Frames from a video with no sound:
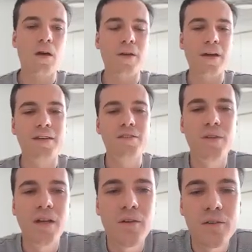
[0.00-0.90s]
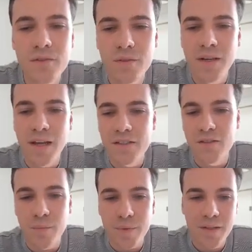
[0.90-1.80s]
Okay, so now on to the next
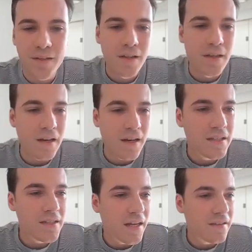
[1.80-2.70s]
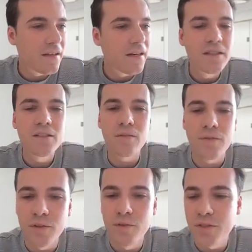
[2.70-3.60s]
topic. Let's add a list of
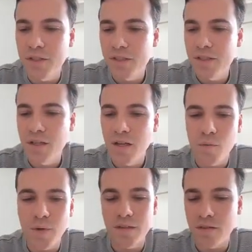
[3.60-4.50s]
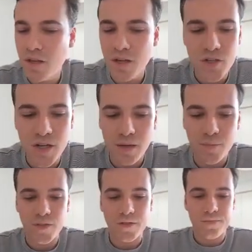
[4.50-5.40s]
users with Dutch
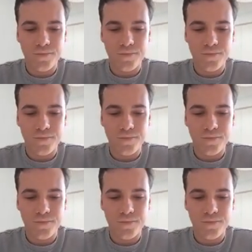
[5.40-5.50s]
names.